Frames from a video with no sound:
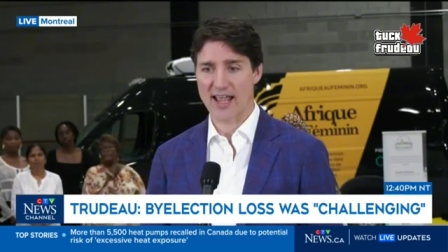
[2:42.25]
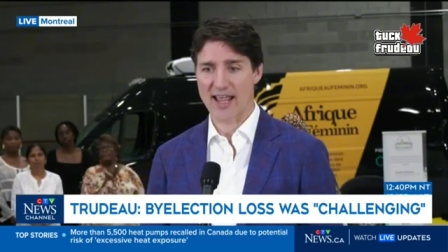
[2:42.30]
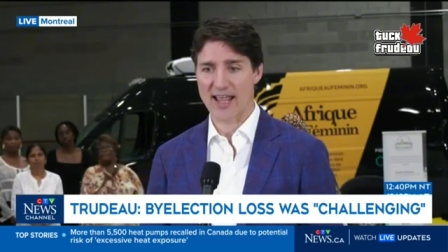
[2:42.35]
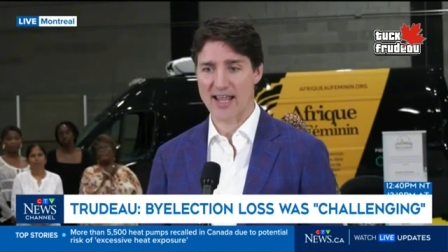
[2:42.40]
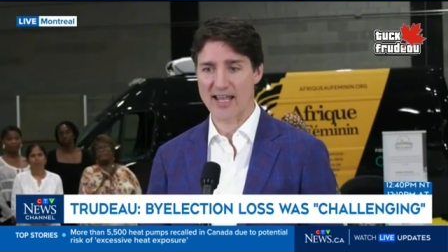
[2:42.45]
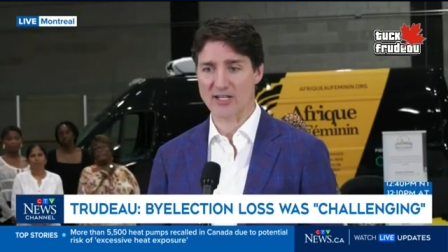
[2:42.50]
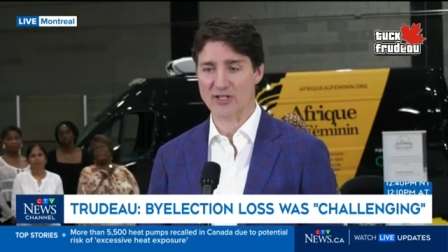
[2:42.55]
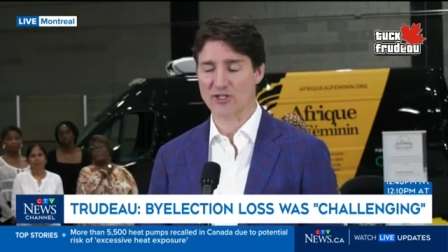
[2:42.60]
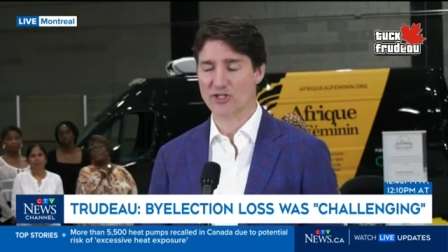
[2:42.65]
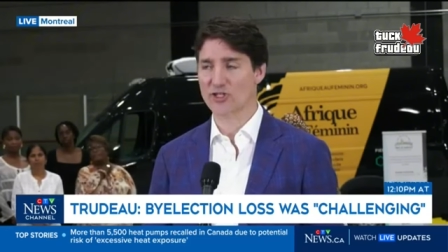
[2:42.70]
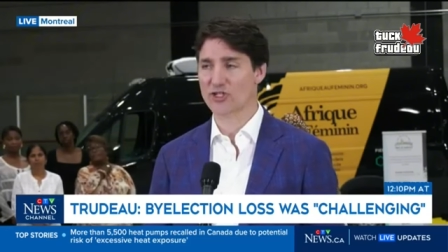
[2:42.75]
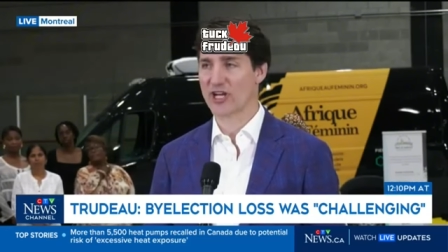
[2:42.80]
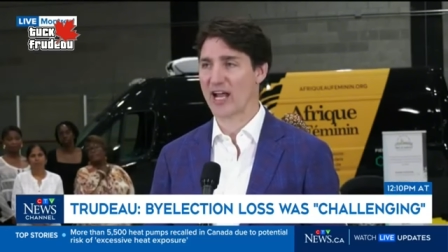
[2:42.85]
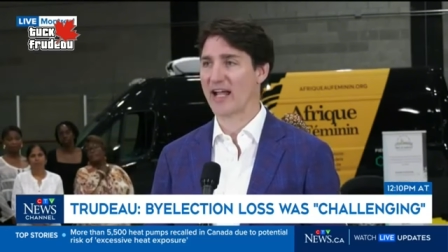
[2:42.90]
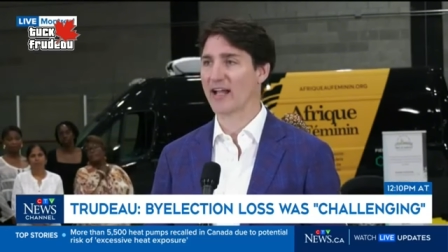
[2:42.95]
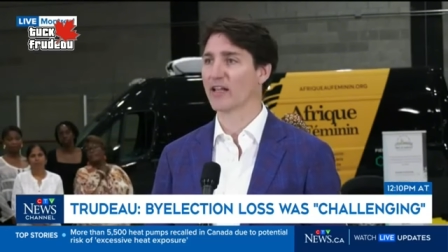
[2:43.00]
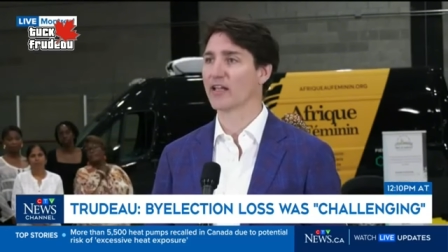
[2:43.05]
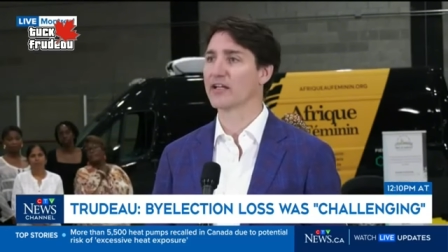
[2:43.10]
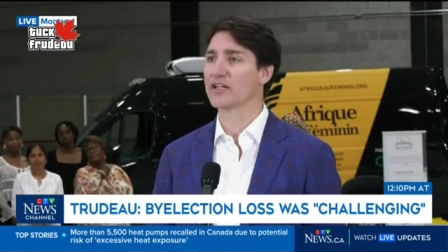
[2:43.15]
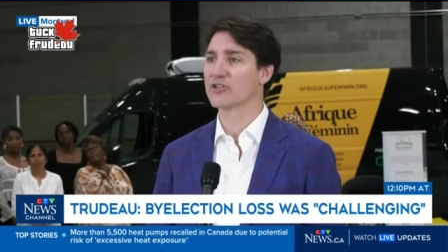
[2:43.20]
a
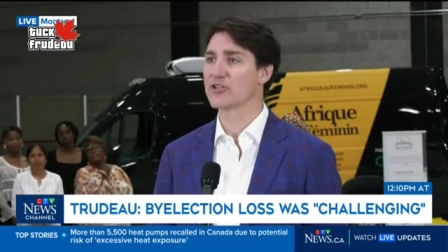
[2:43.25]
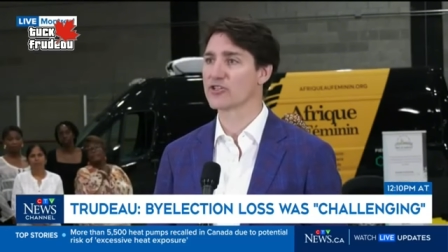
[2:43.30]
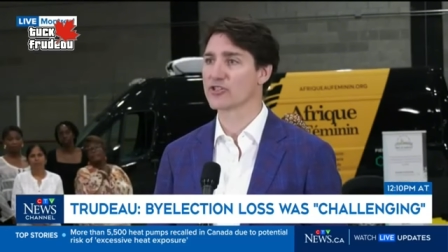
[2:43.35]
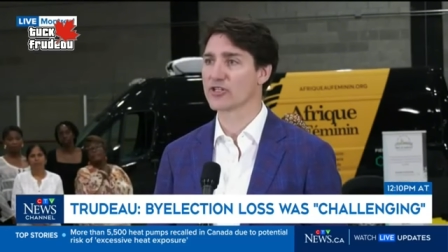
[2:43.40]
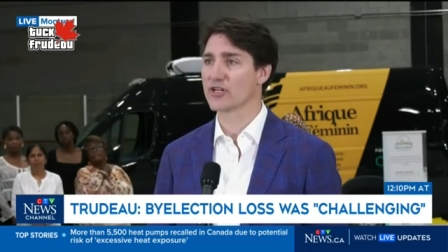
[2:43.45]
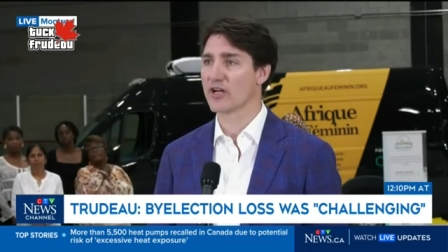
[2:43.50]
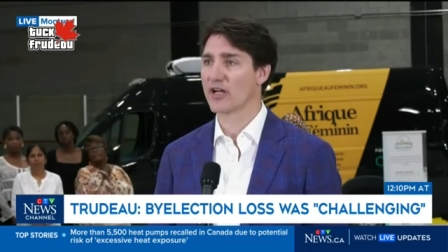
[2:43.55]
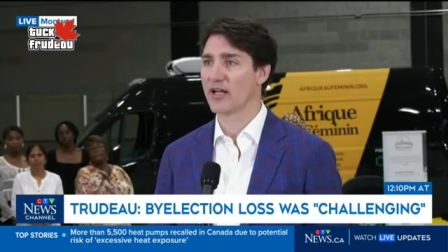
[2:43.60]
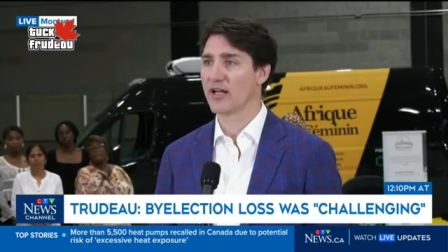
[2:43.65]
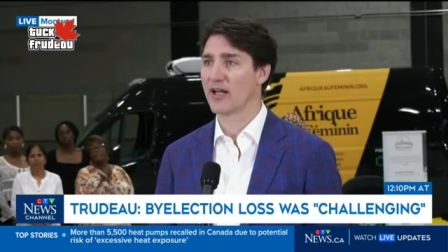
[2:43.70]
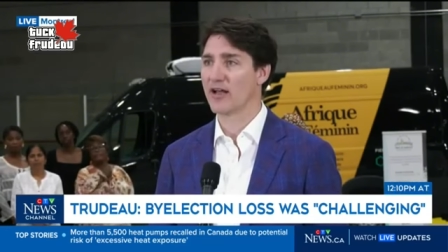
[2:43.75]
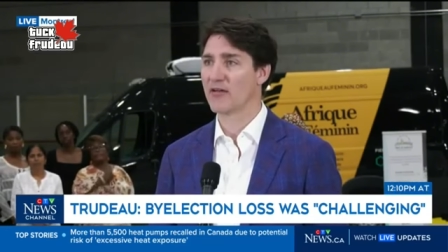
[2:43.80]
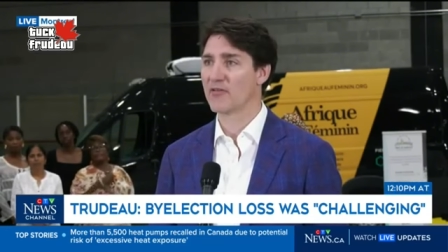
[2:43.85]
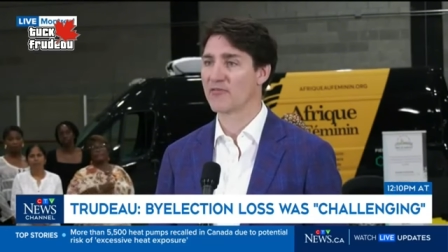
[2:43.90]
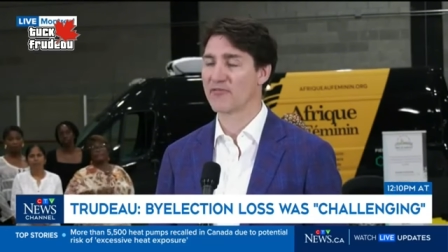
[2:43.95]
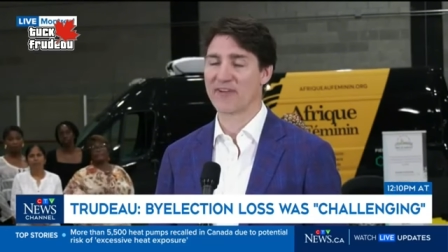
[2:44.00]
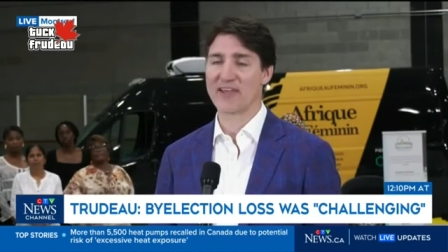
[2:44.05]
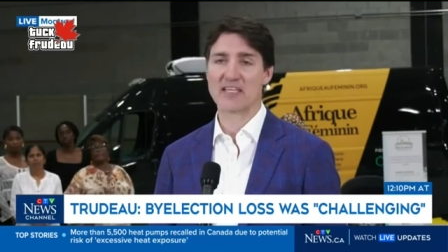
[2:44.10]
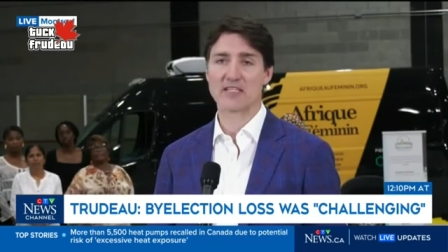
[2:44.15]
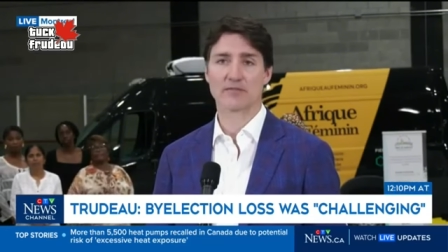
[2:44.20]
challenge uh,
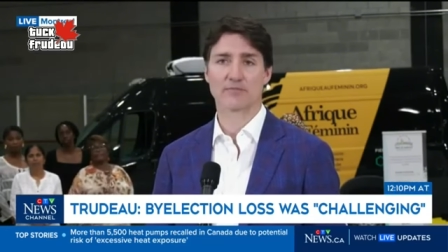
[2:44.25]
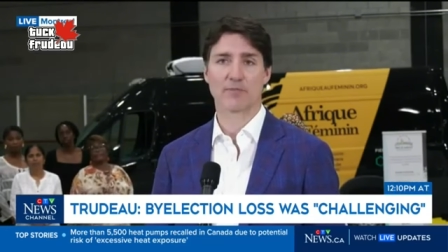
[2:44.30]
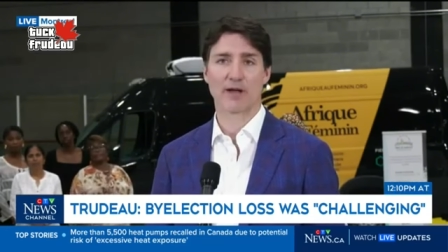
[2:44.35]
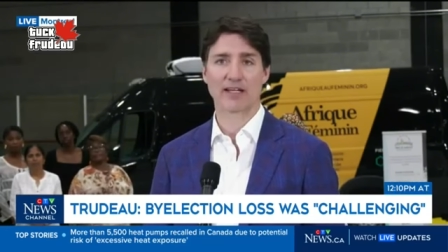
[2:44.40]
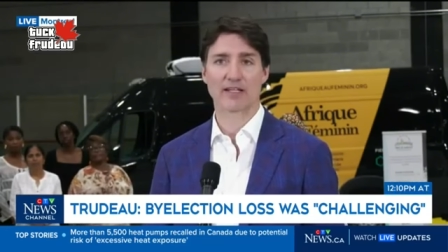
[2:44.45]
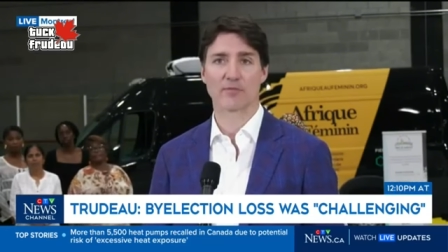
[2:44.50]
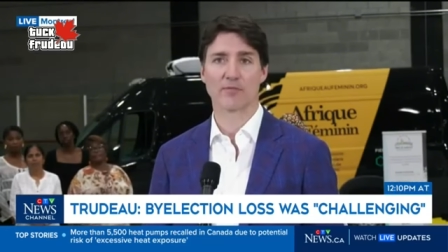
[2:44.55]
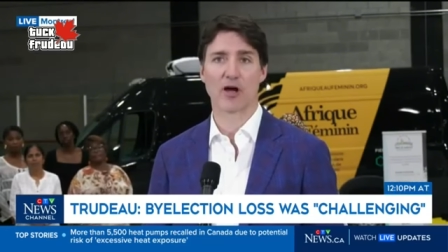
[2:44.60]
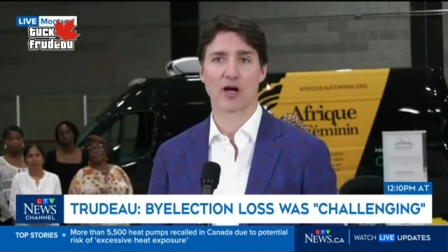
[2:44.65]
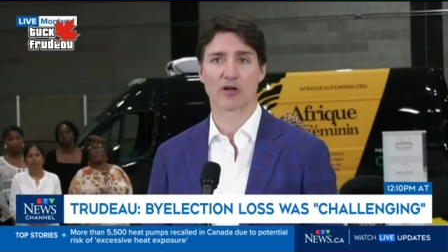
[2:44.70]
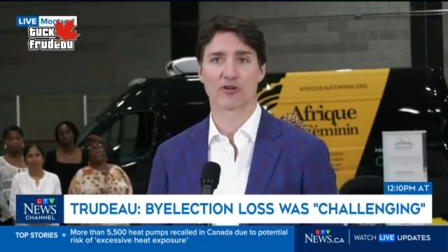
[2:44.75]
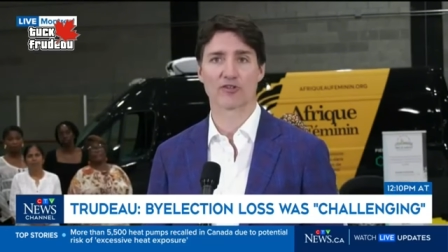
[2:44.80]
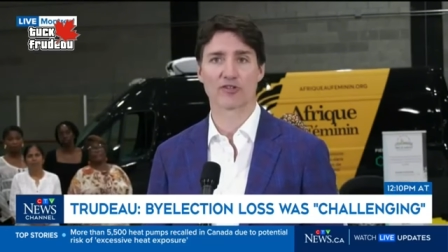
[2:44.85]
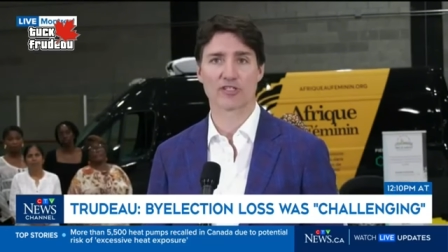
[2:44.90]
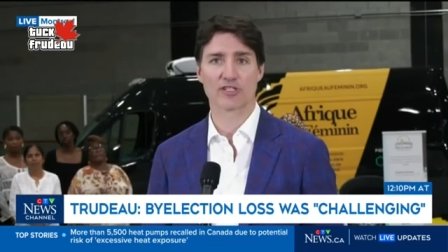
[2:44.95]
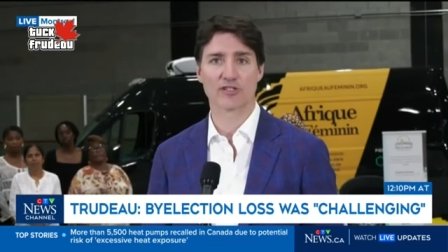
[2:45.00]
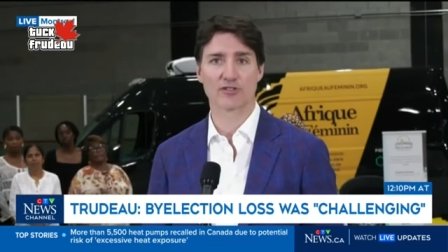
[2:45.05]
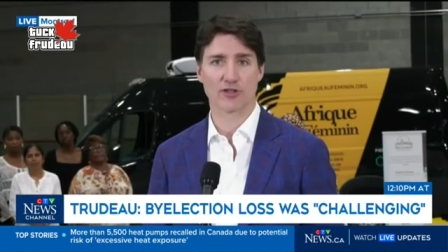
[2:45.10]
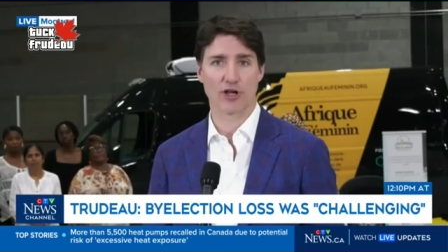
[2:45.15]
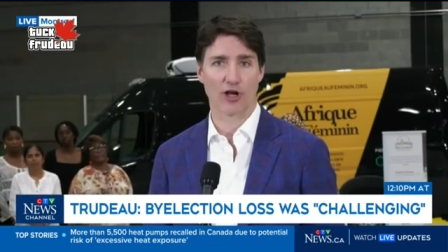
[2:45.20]
faced by
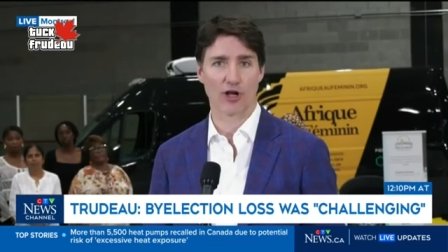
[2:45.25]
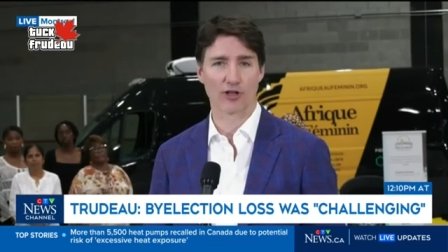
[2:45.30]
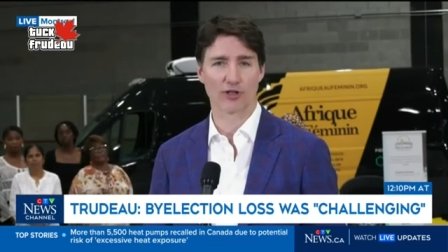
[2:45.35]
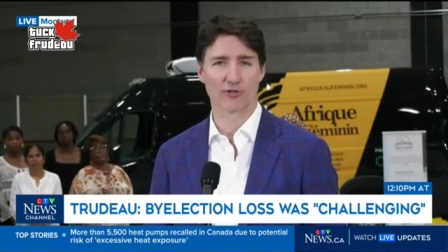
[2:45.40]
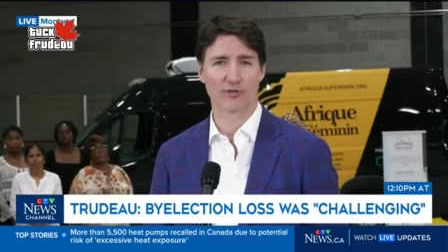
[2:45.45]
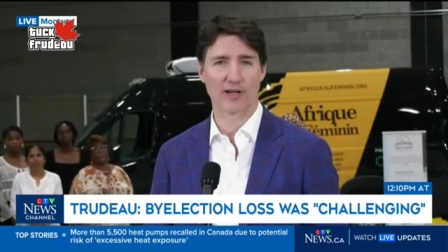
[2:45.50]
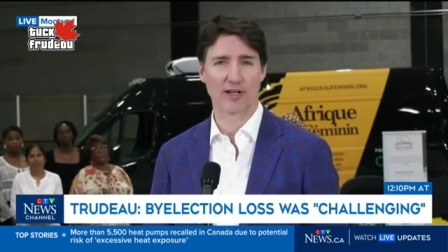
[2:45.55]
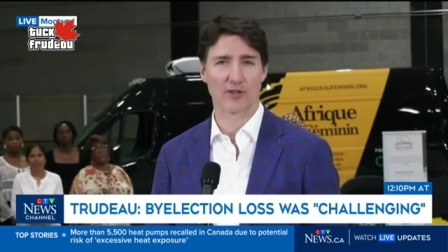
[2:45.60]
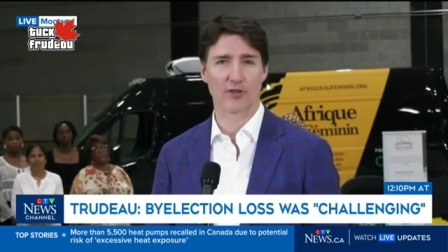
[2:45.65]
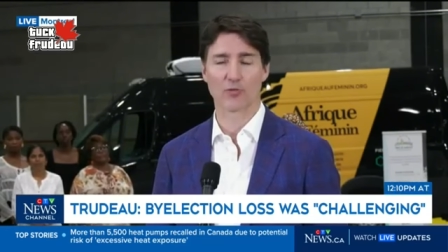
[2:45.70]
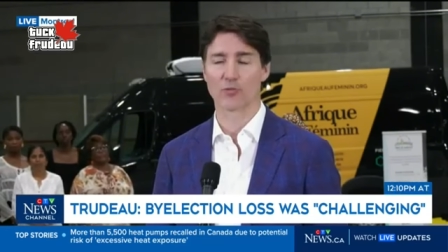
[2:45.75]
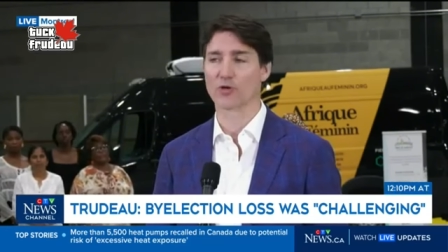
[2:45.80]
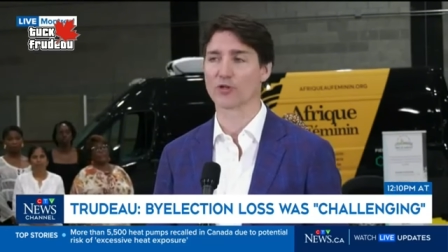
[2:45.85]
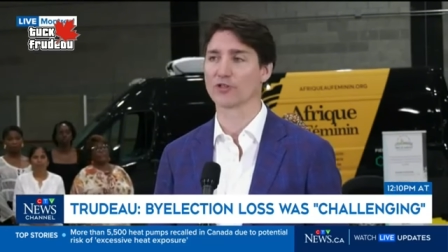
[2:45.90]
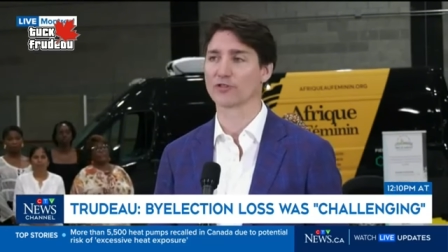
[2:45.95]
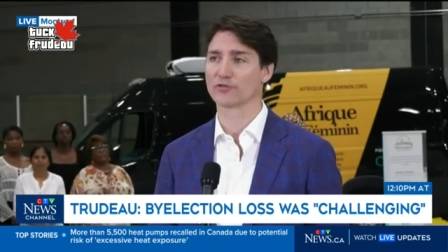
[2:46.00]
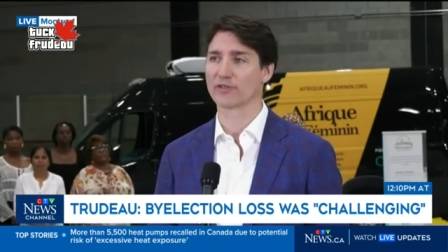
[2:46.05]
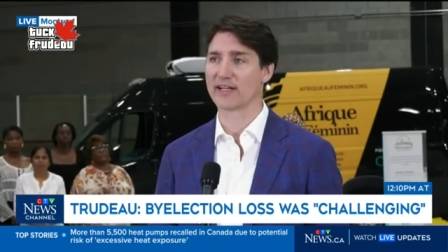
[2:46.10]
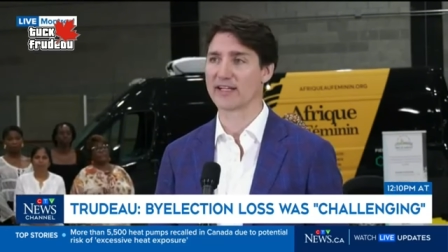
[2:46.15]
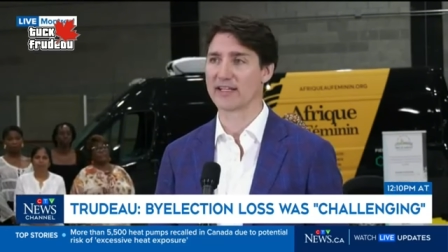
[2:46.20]
democracies all around the
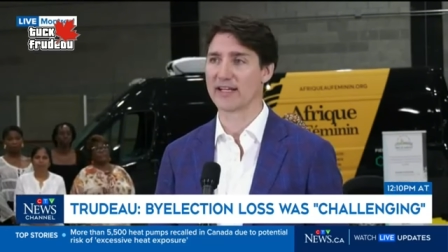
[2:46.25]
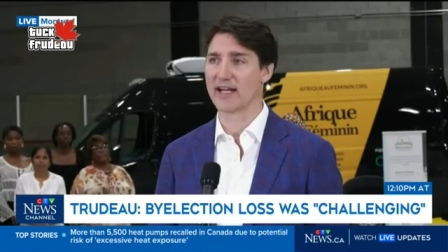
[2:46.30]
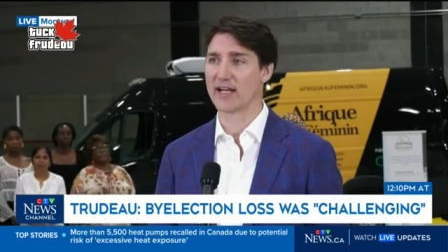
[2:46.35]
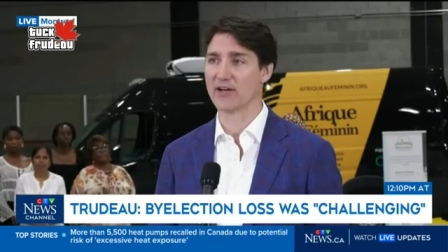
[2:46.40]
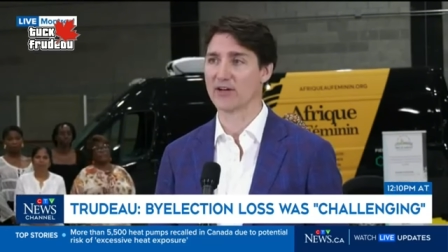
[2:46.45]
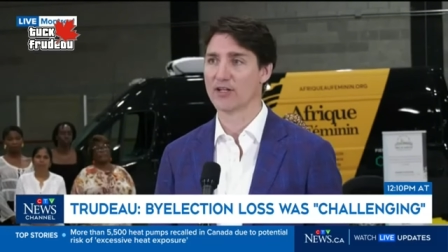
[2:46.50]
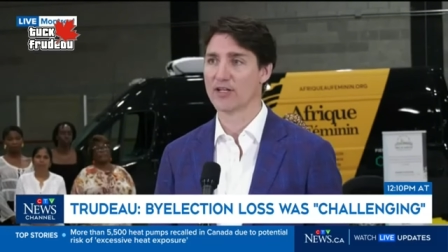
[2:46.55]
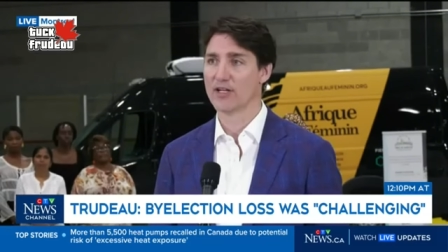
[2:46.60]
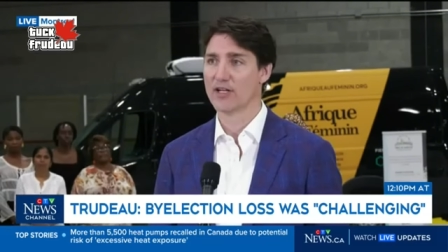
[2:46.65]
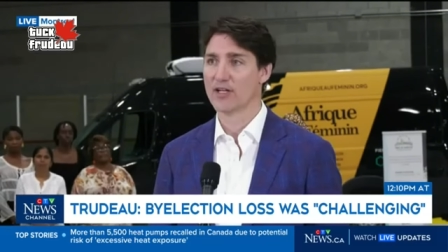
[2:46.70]
world right now.